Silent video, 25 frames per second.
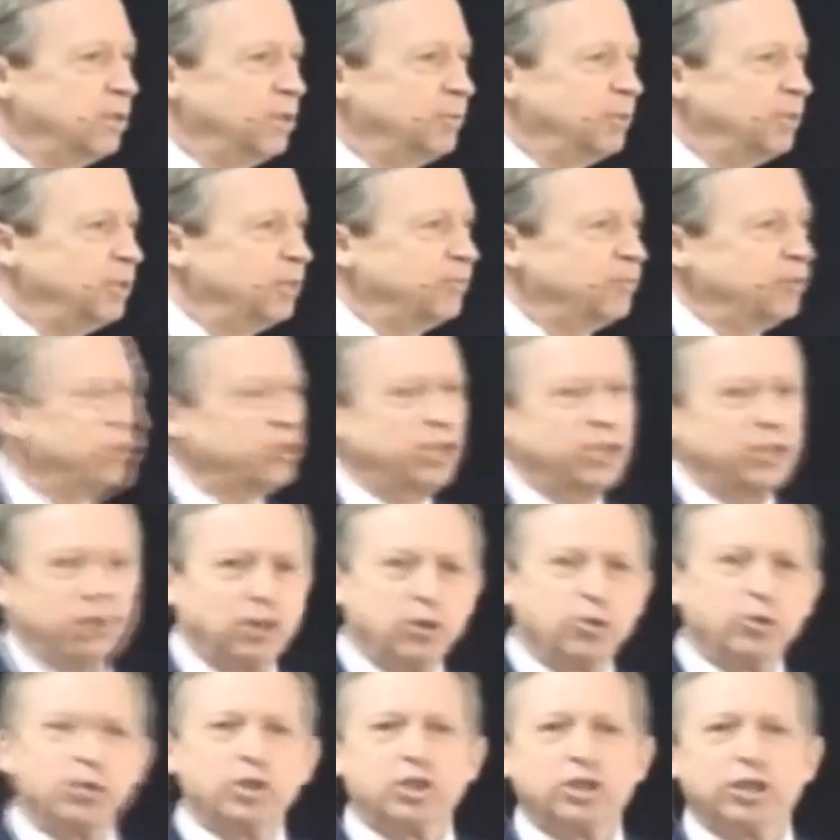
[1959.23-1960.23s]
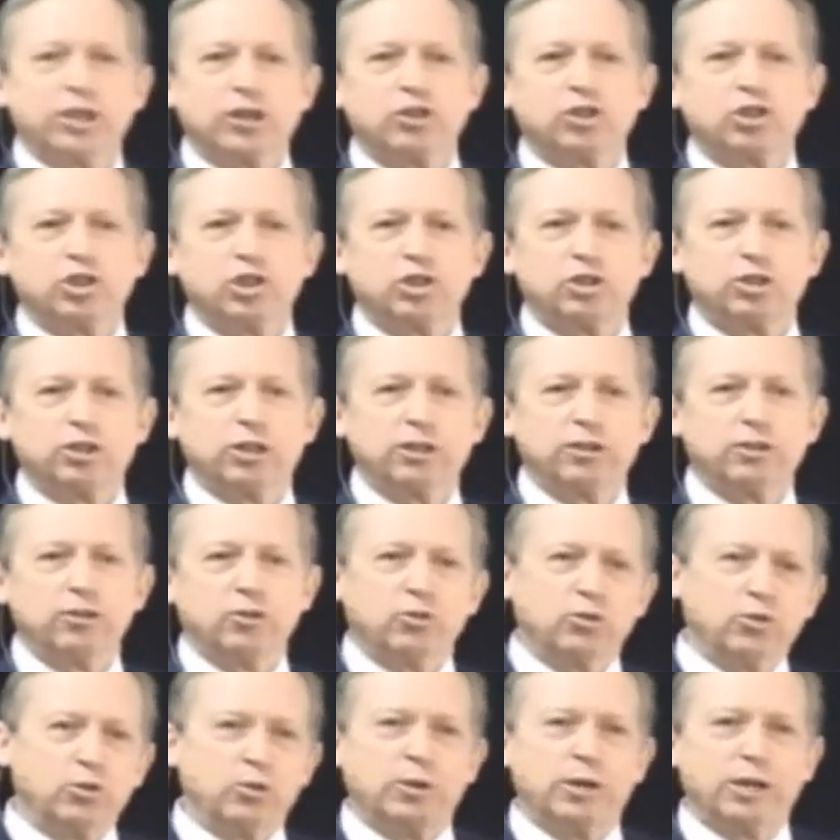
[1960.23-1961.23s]
I mean, if you take the lowest energy state,
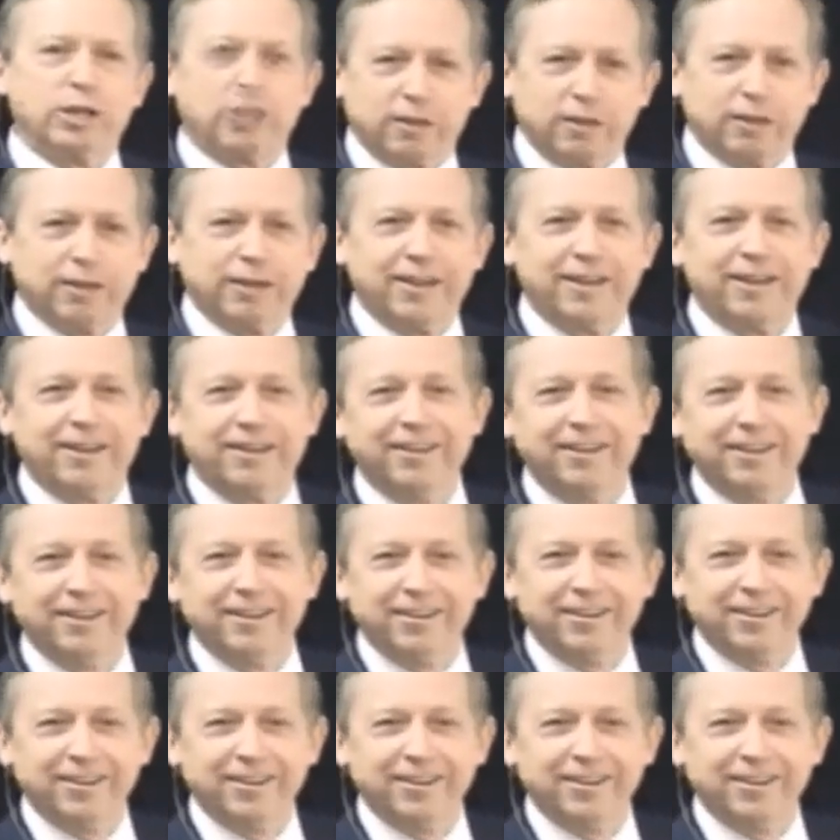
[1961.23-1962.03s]
don't do anything.